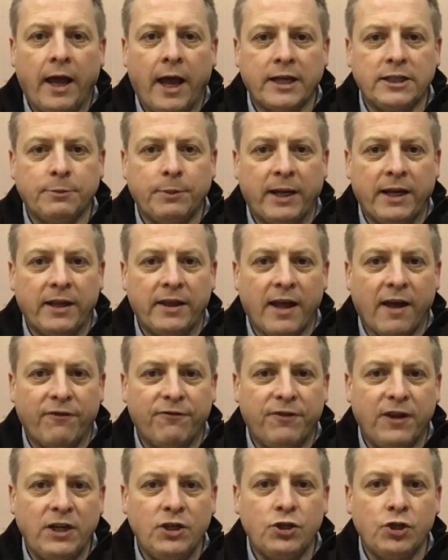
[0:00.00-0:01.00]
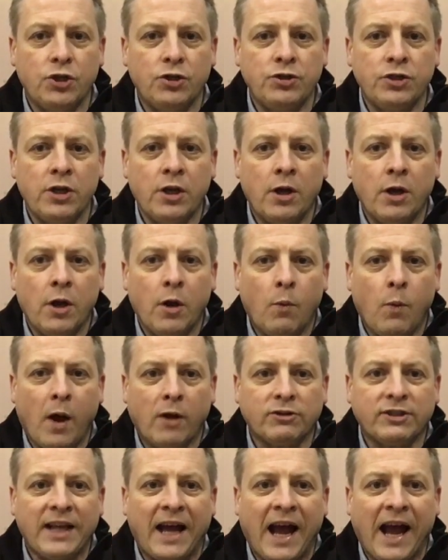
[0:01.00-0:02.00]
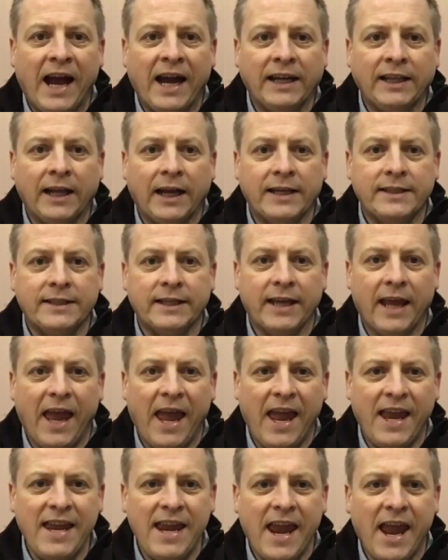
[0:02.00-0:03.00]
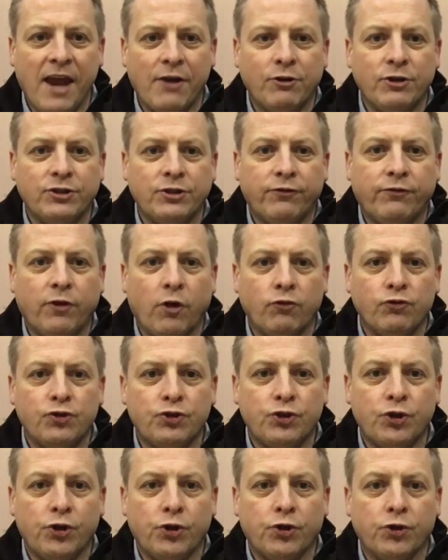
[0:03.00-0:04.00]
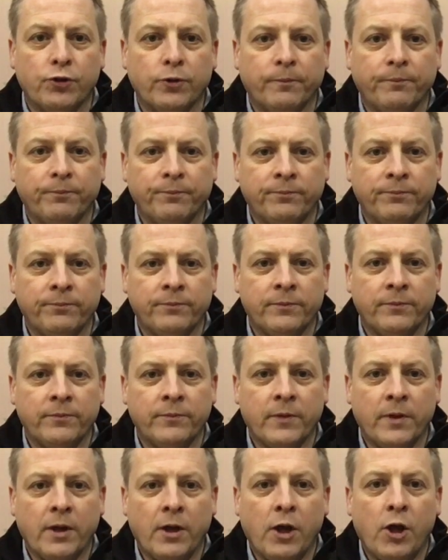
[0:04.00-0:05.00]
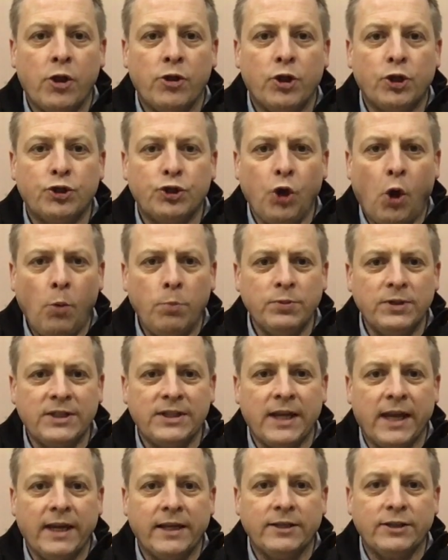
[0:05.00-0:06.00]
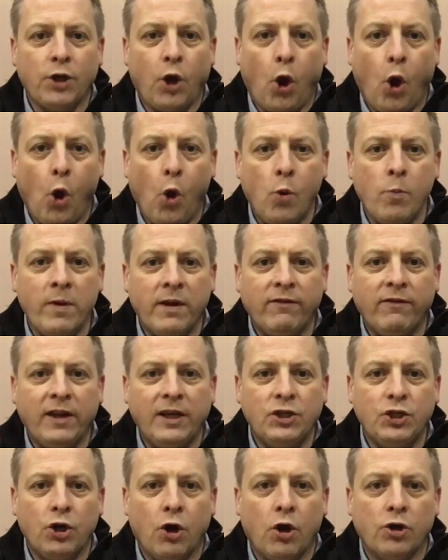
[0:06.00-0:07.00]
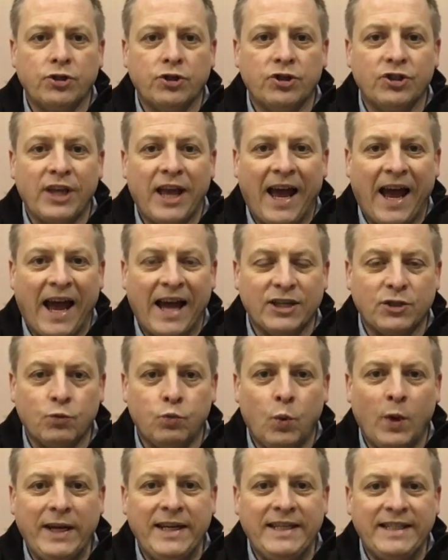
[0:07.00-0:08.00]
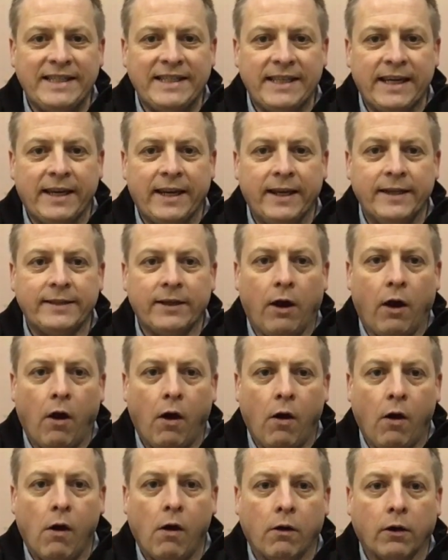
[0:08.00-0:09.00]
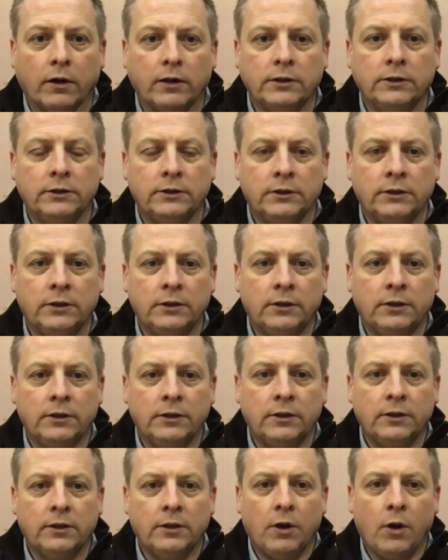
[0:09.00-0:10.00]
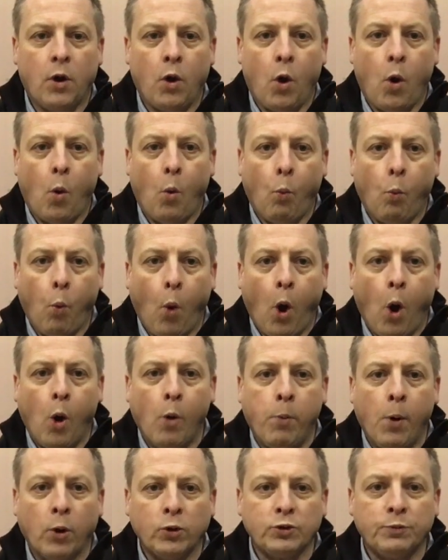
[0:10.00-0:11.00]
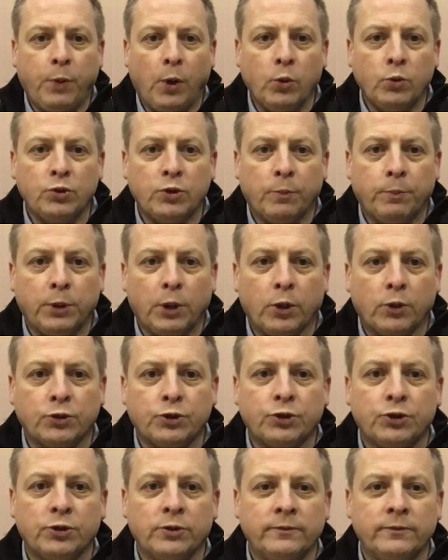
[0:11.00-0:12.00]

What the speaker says: explaining their features whilst highlighting any areas of concern. The top six home EV chargers as we see it are Wallbox Pulsar Plus,